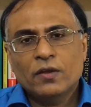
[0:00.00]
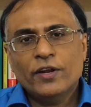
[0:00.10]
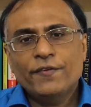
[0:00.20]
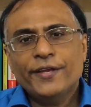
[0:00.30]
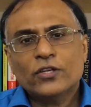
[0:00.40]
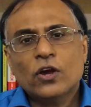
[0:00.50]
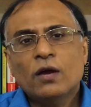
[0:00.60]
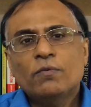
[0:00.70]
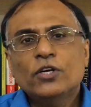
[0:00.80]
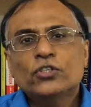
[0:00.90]
When we
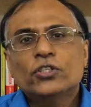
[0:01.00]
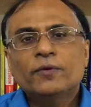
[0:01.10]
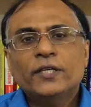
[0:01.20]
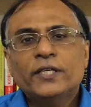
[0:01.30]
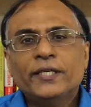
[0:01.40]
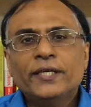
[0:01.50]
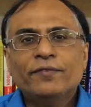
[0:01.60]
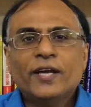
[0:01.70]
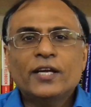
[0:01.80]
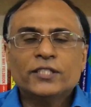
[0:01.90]
talk about usability,
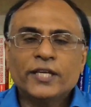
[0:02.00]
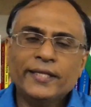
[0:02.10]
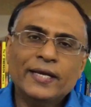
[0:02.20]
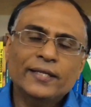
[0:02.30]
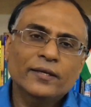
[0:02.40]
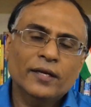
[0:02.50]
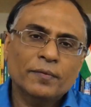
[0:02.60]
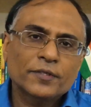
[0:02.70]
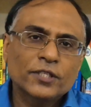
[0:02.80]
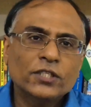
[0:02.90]
we are saying that
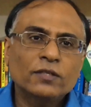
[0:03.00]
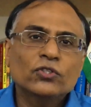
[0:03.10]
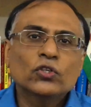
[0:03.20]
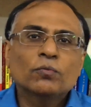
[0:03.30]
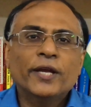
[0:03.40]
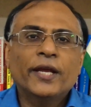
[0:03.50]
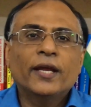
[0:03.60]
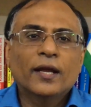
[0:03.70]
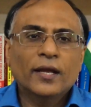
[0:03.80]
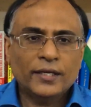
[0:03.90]
the system should
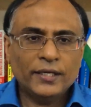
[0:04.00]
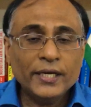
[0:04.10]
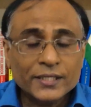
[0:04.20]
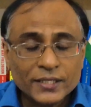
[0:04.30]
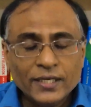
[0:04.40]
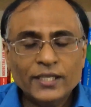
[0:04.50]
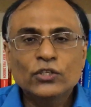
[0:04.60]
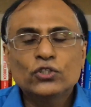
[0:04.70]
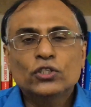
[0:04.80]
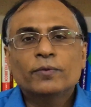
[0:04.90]
be easily
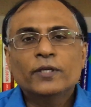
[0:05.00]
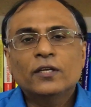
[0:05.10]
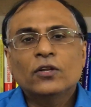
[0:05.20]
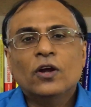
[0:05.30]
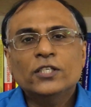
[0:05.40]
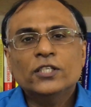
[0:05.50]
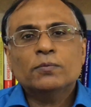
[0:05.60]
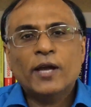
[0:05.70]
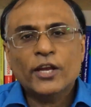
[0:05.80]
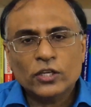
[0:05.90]
usable, not
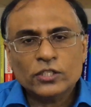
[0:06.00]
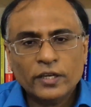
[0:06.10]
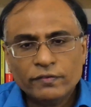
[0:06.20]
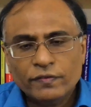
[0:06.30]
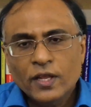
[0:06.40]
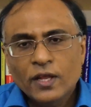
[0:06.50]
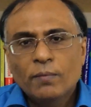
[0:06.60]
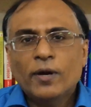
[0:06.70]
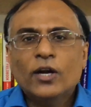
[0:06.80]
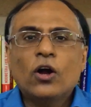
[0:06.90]
just by yourself,
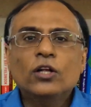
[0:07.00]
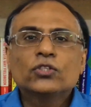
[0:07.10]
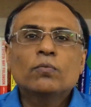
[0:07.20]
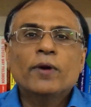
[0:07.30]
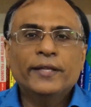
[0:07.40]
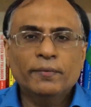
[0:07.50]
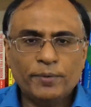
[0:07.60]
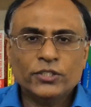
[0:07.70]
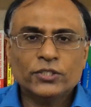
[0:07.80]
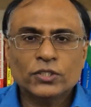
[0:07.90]
but also by the
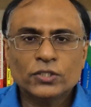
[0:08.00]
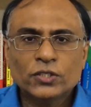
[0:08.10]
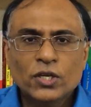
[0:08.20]
patients.